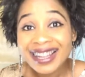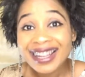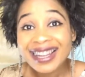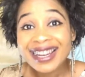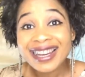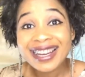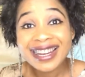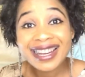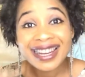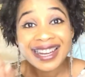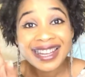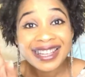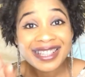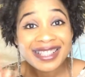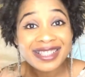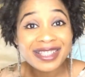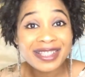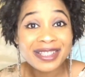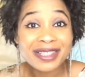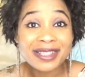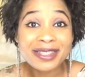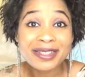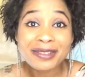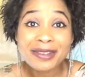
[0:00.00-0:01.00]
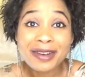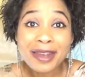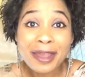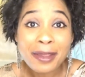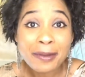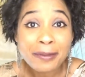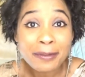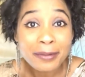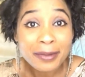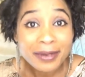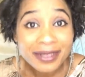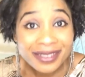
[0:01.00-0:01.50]
click
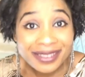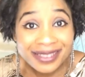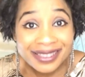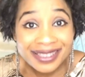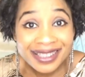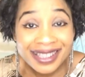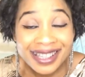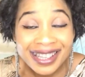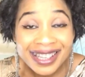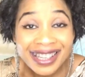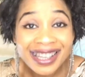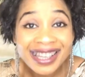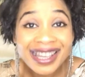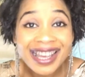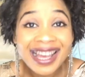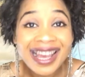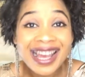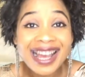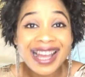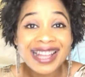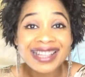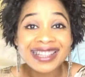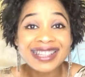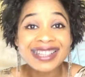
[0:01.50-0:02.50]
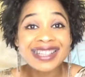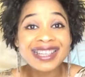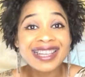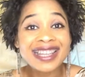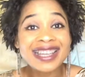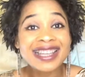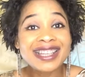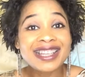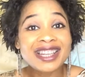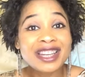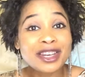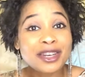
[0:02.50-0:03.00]
subscribe button and
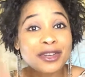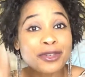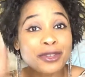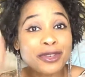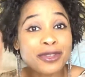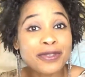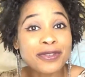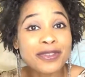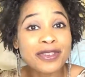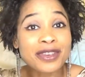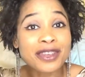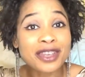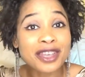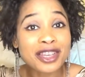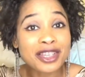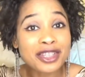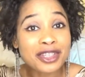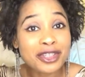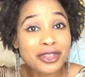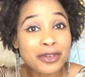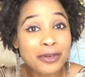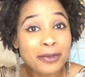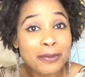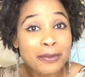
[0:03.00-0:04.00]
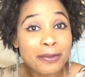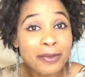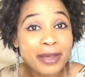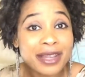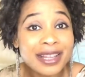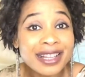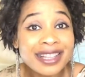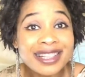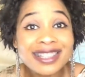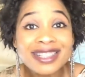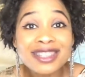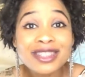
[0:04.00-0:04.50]
click the notification
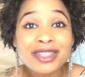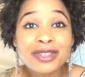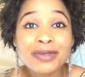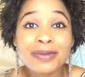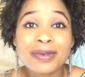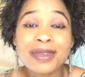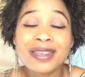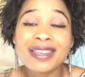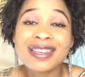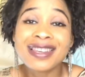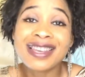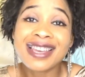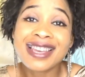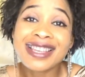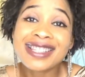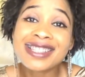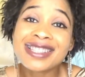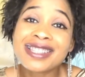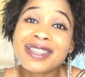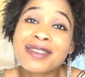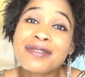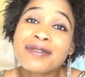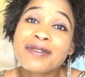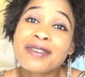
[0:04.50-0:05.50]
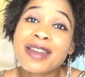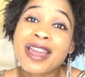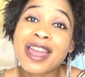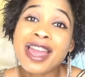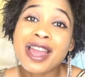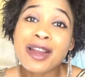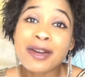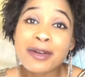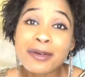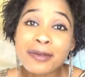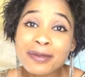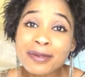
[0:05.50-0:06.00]
bell, to in case if I
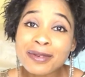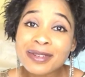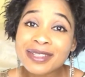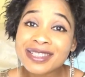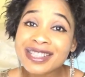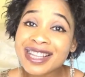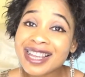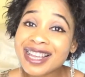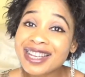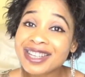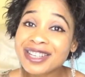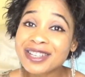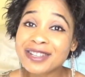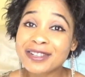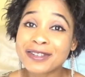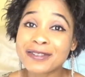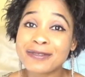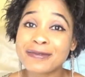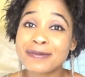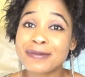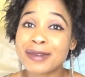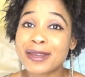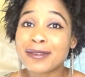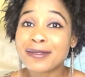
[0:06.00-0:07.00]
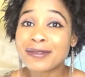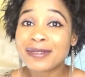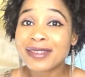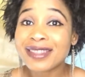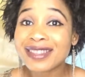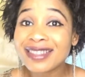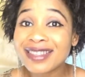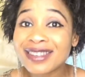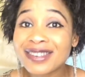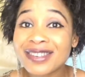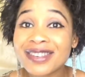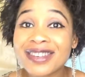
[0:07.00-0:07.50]
upload any of my
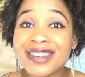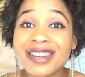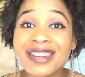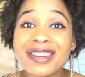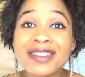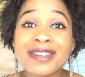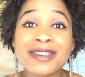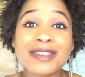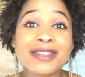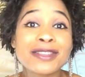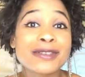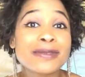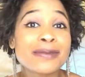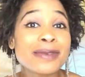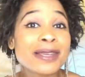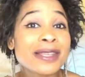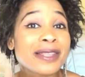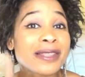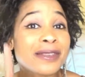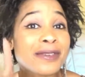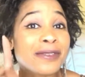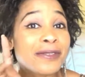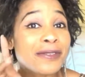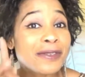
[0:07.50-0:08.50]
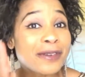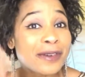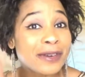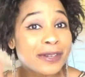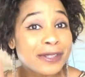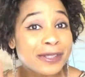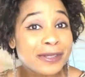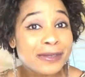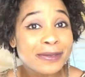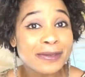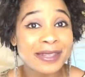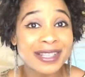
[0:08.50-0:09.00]
video, you are going to be the
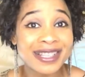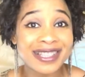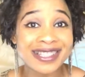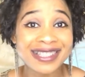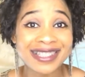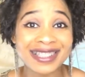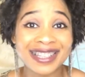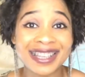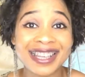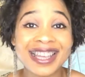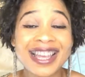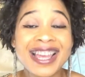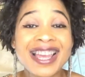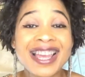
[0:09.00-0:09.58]
first person